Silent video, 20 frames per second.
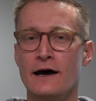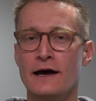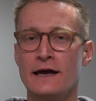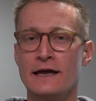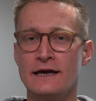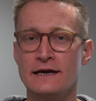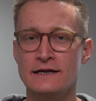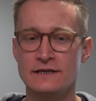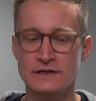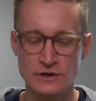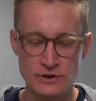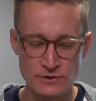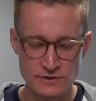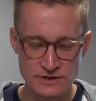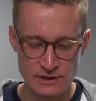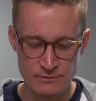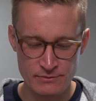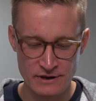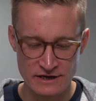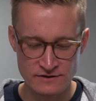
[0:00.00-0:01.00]
in
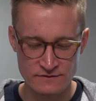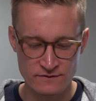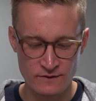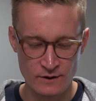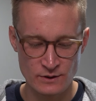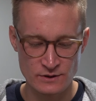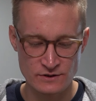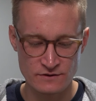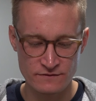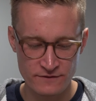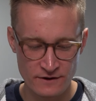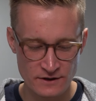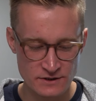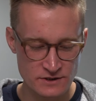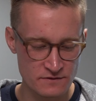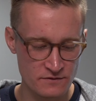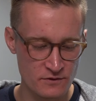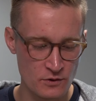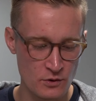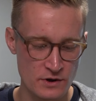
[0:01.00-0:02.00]
using BestPhotos.
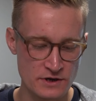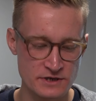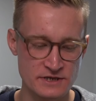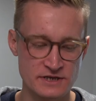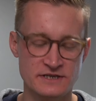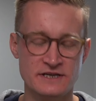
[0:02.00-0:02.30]
First, of course,